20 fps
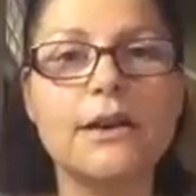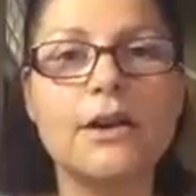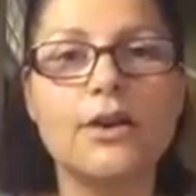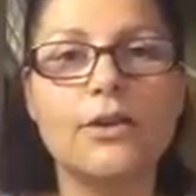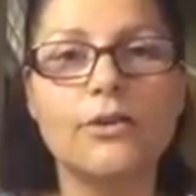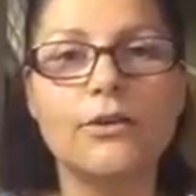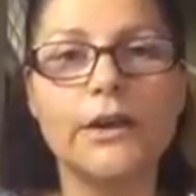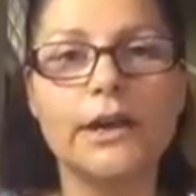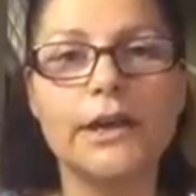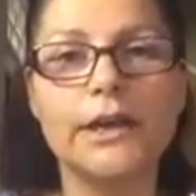
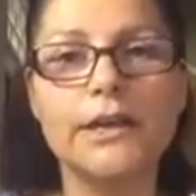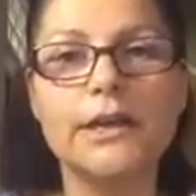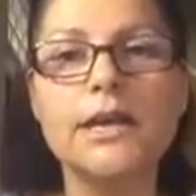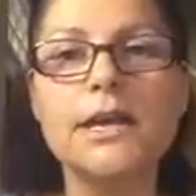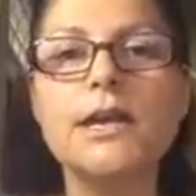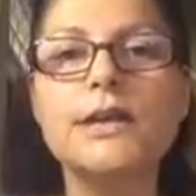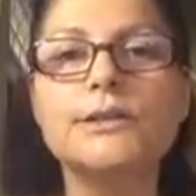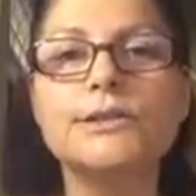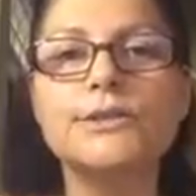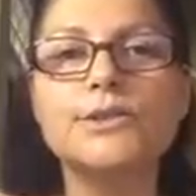Okay,
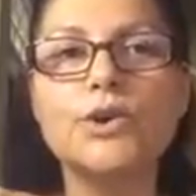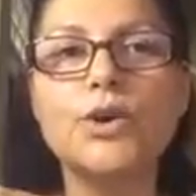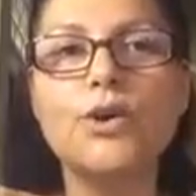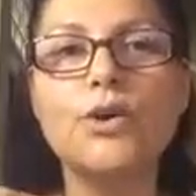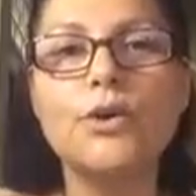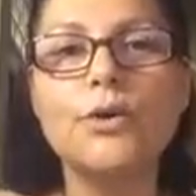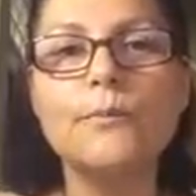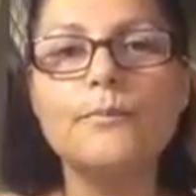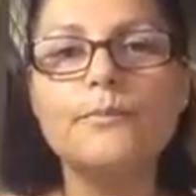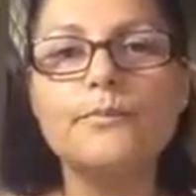
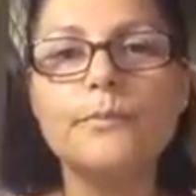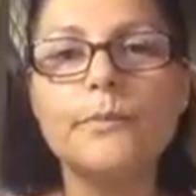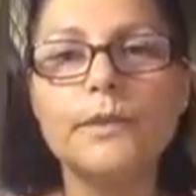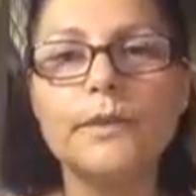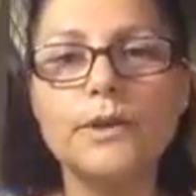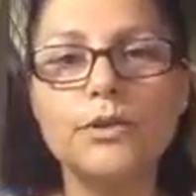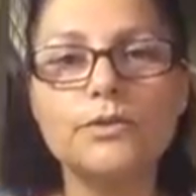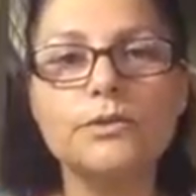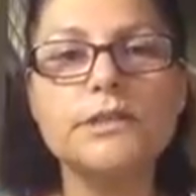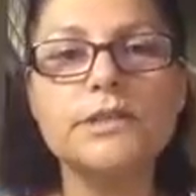so
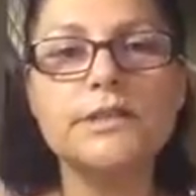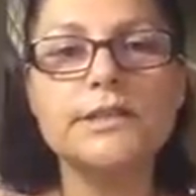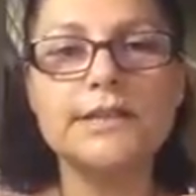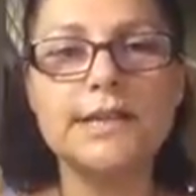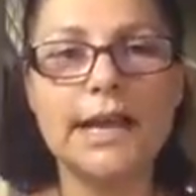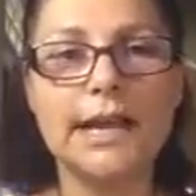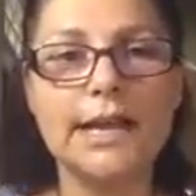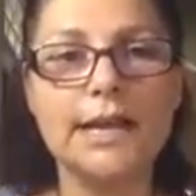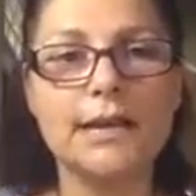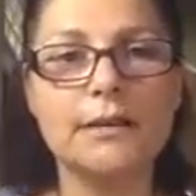don't
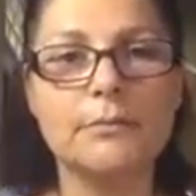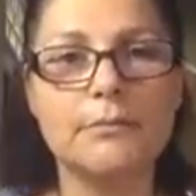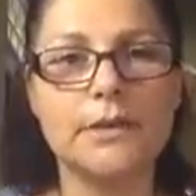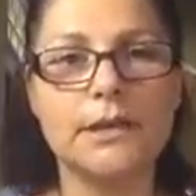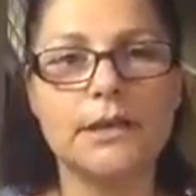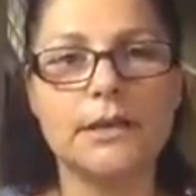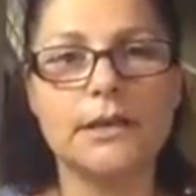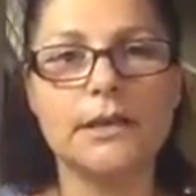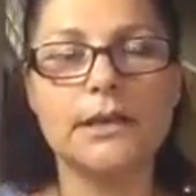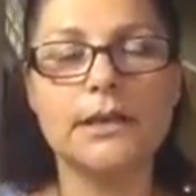tell
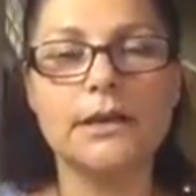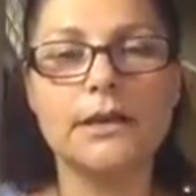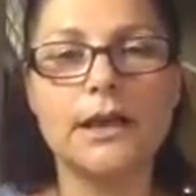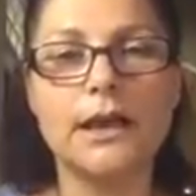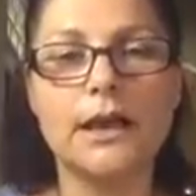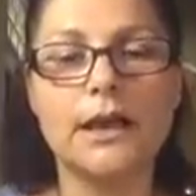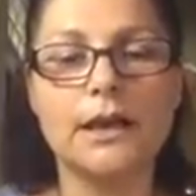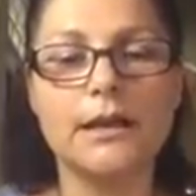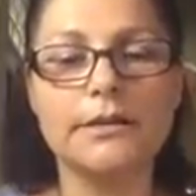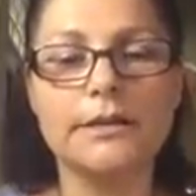me
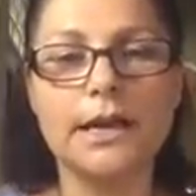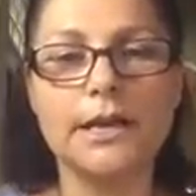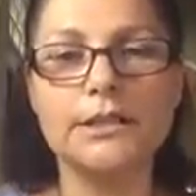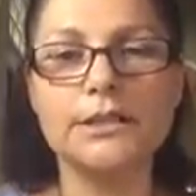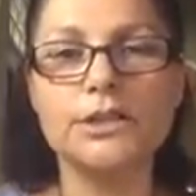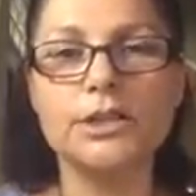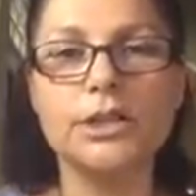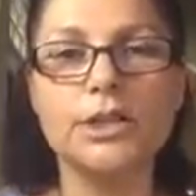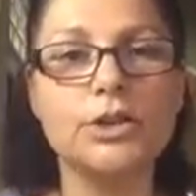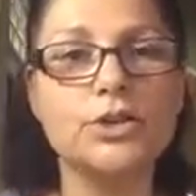that
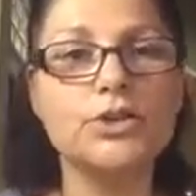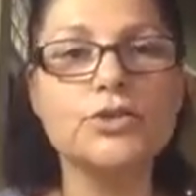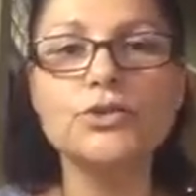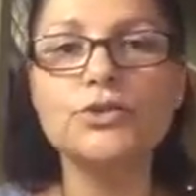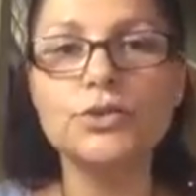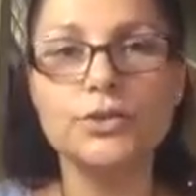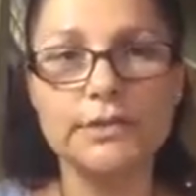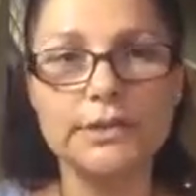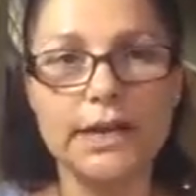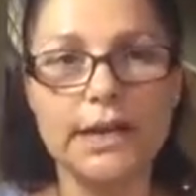you
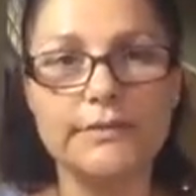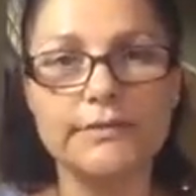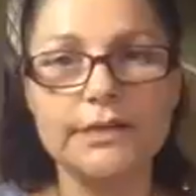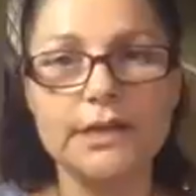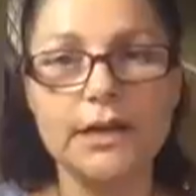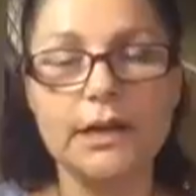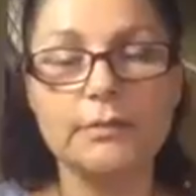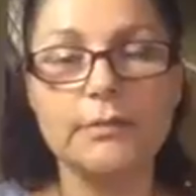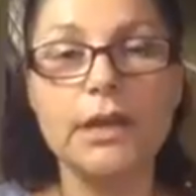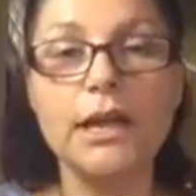don't have
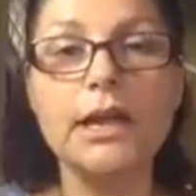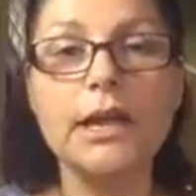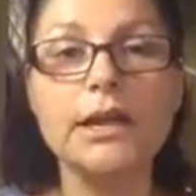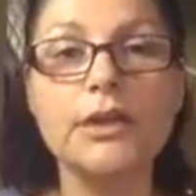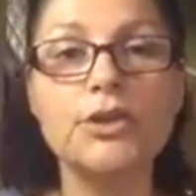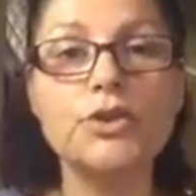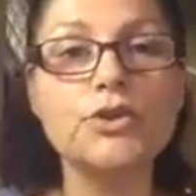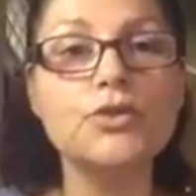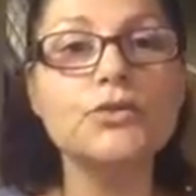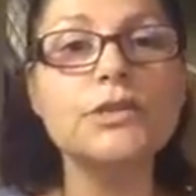time.
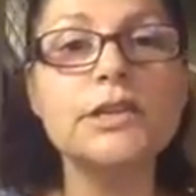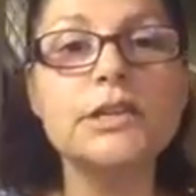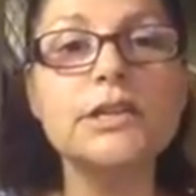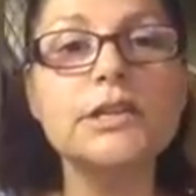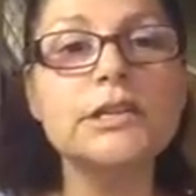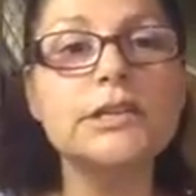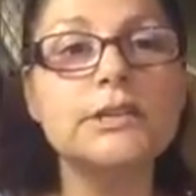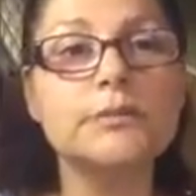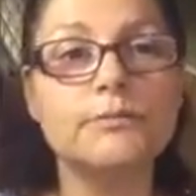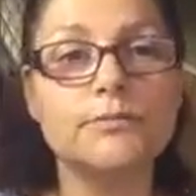You
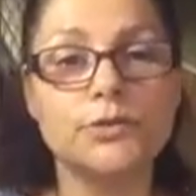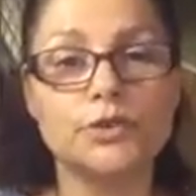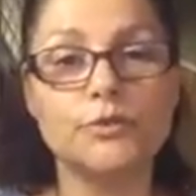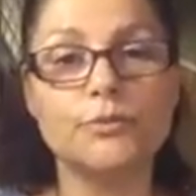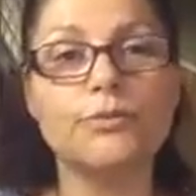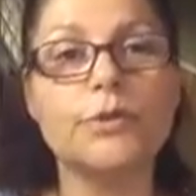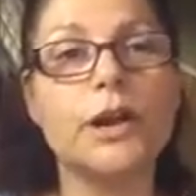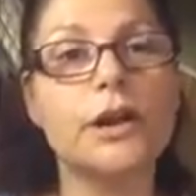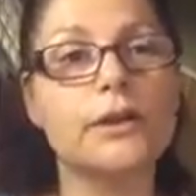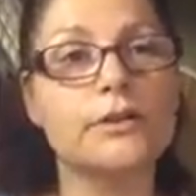need to
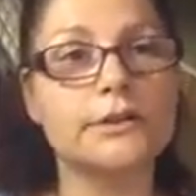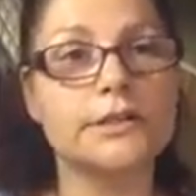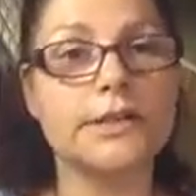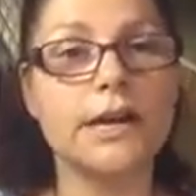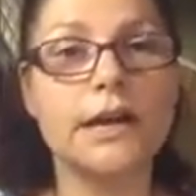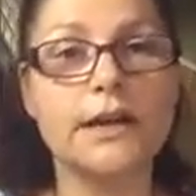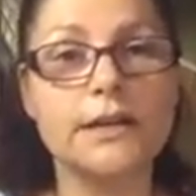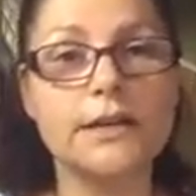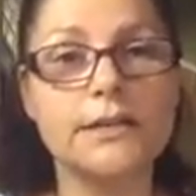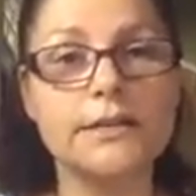
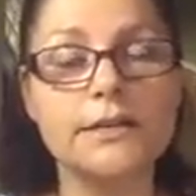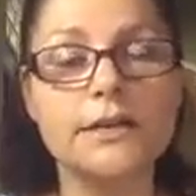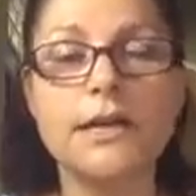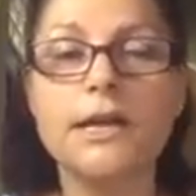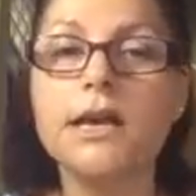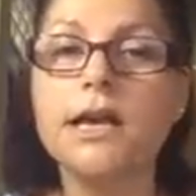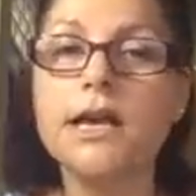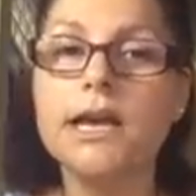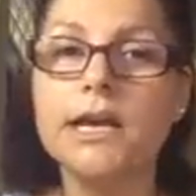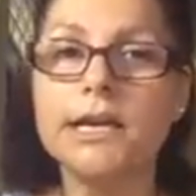prioritize.
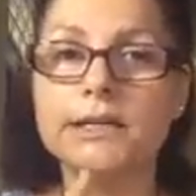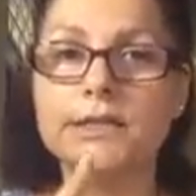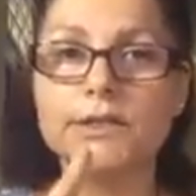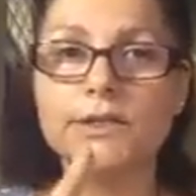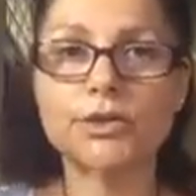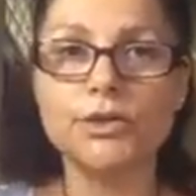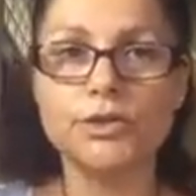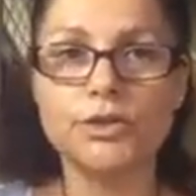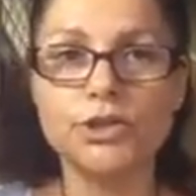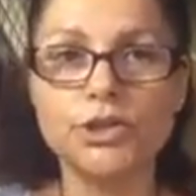It's
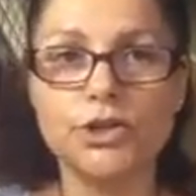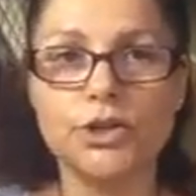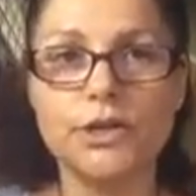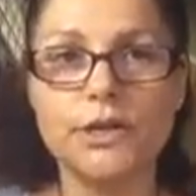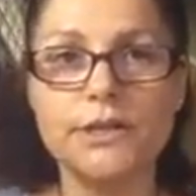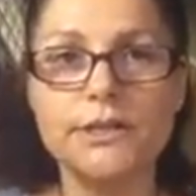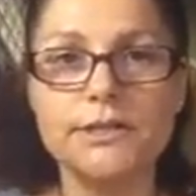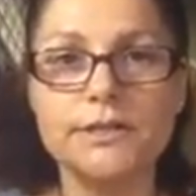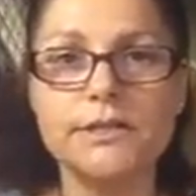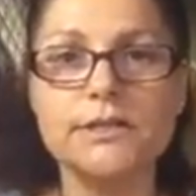your
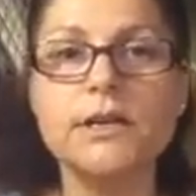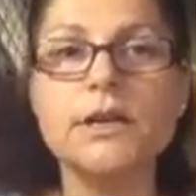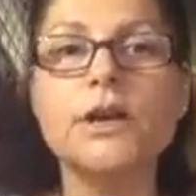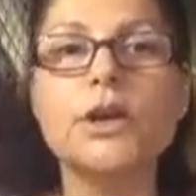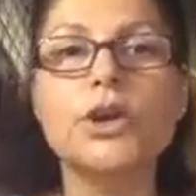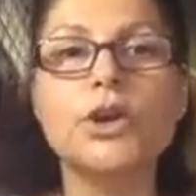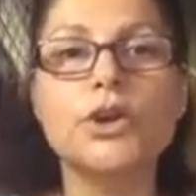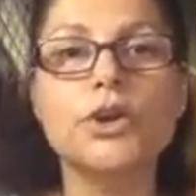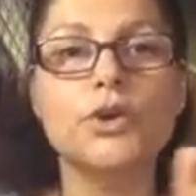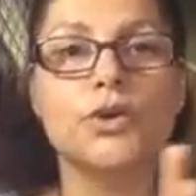choice.
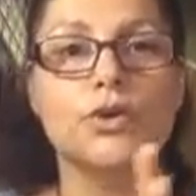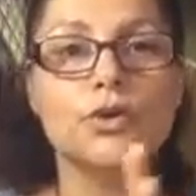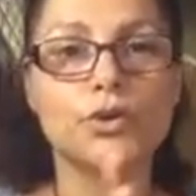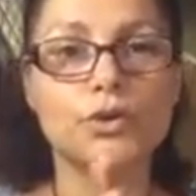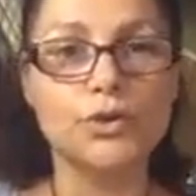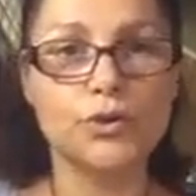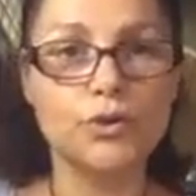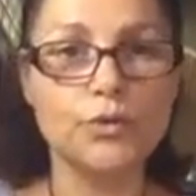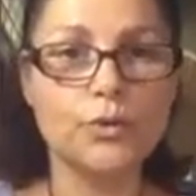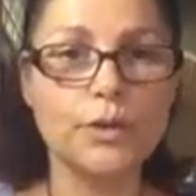
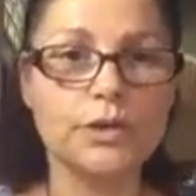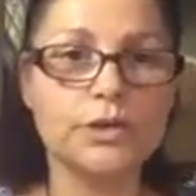You want to